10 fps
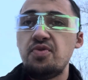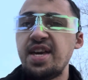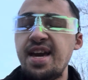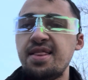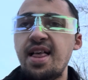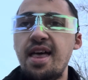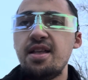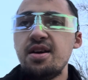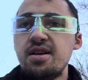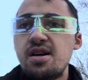We can't let
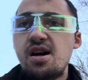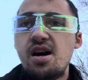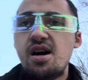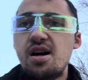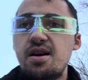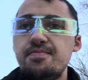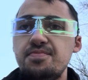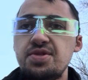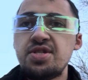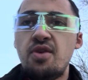
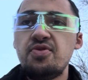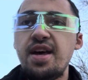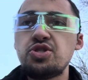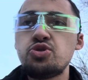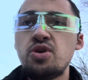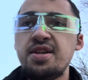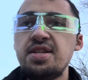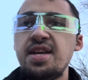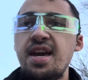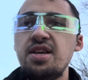someone that's trying to
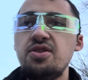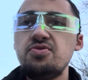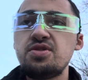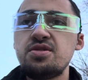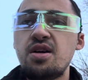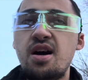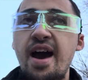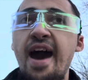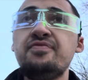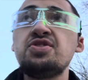date you
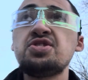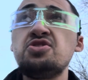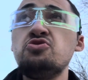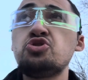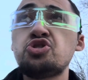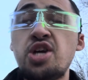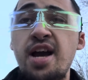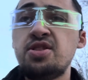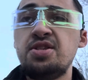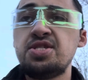have this huge
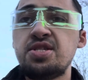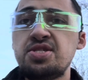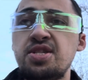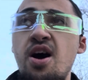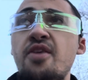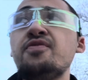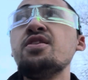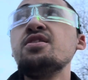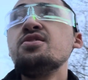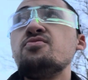checklist of stuff.
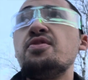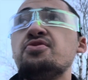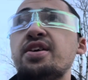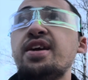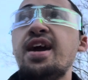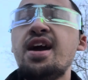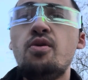Whether like, hey, I